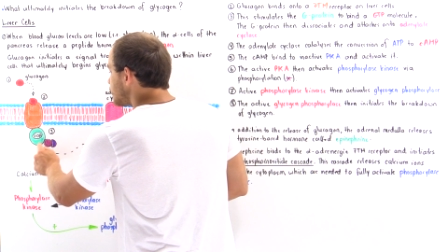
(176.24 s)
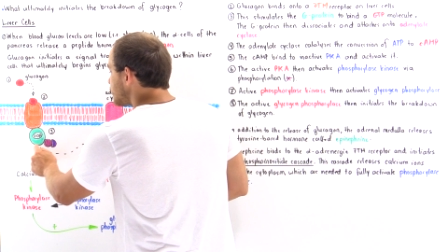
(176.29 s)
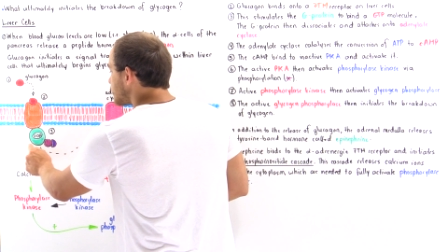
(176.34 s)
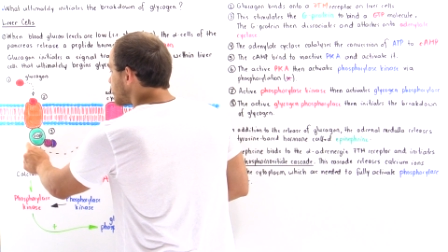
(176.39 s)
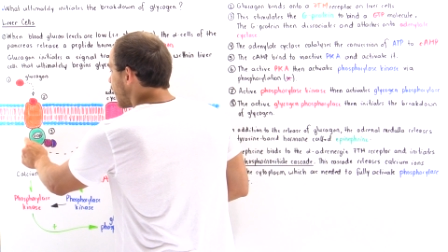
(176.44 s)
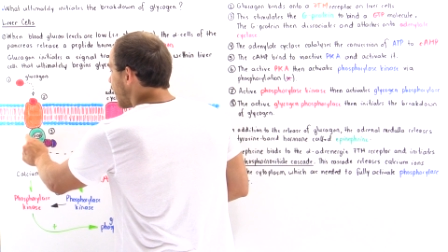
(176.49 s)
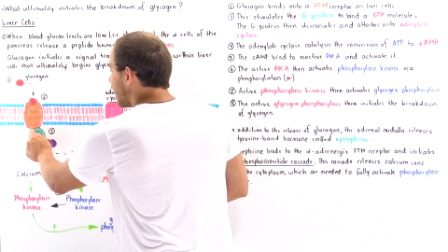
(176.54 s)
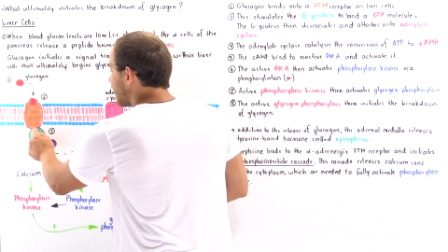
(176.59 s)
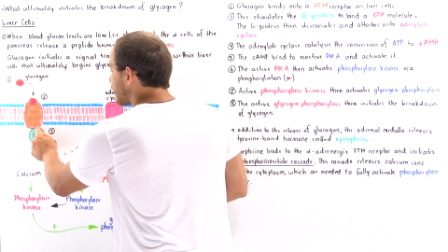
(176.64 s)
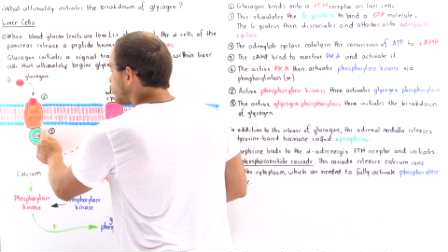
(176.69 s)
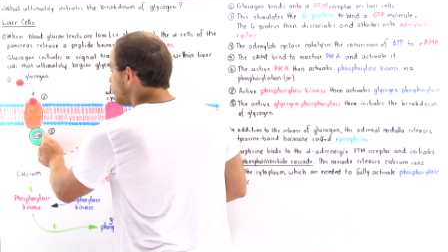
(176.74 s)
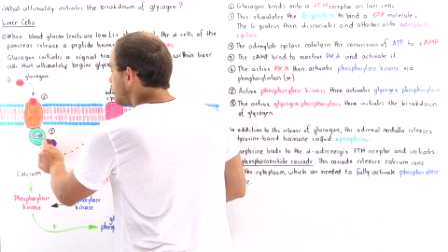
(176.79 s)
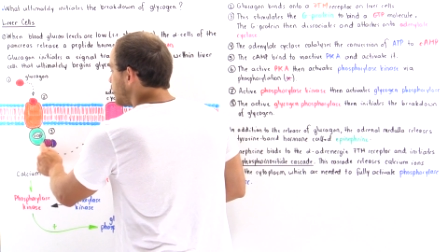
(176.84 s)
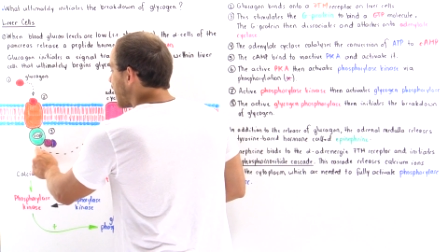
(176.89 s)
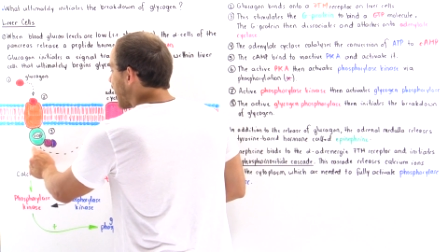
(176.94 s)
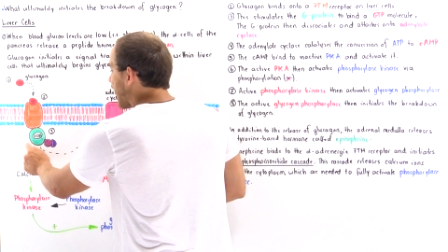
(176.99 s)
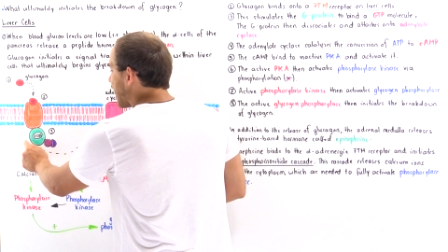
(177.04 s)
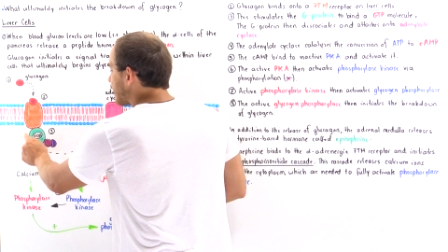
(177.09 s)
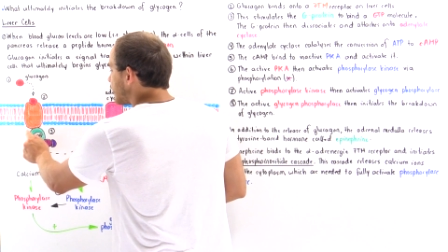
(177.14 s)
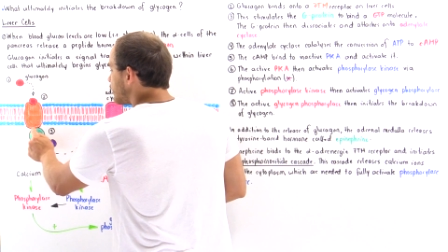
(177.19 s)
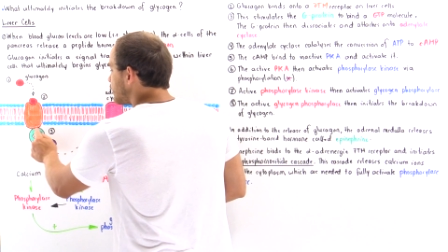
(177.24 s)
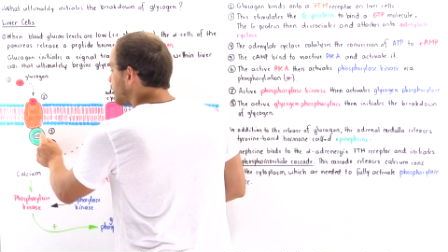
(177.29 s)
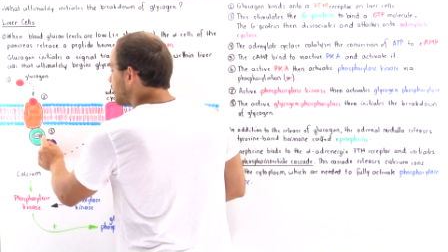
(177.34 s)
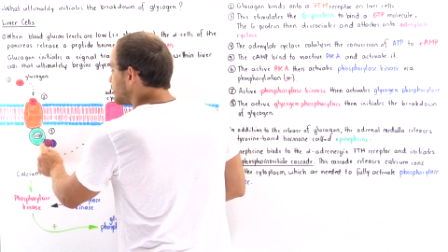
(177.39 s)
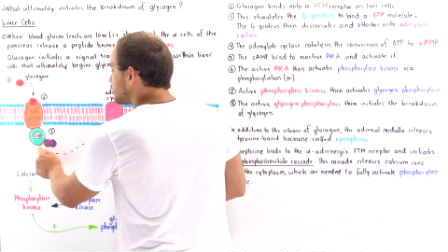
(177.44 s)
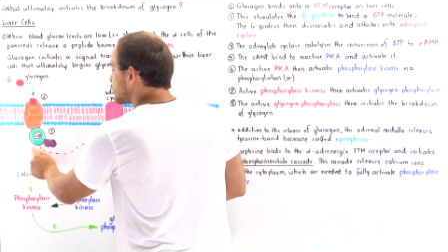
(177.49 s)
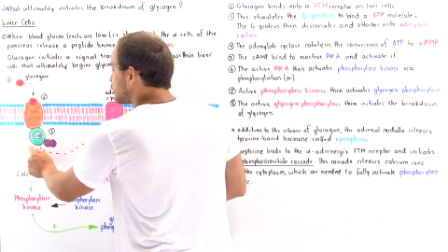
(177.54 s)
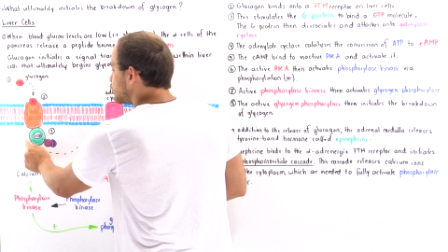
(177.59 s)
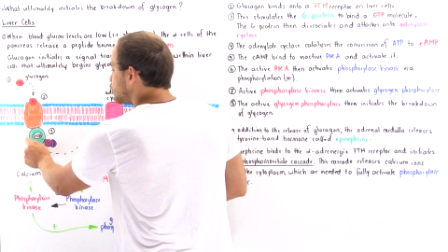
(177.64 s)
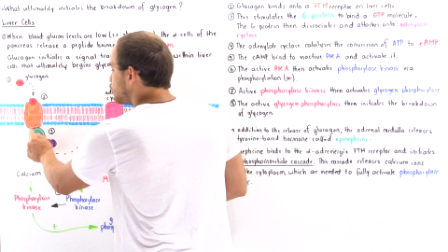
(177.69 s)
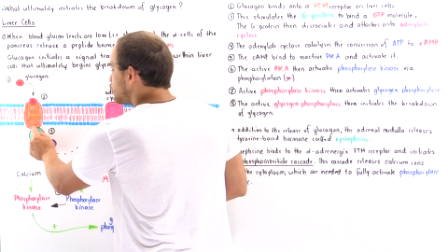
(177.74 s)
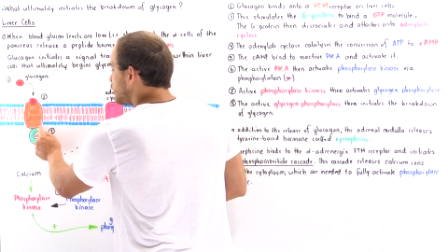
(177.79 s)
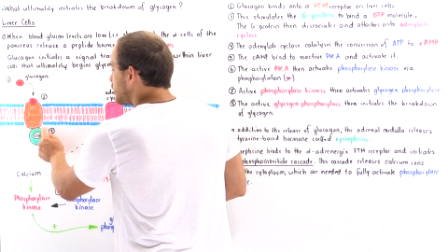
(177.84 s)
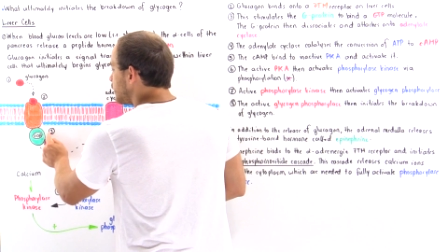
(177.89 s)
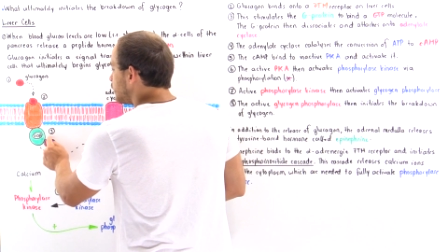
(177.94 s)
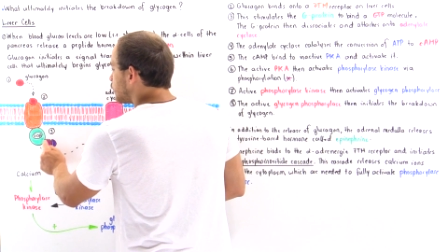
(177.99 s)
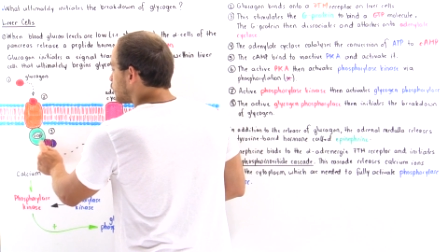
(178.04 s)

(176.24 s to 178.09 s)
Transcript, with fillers: side, we have this G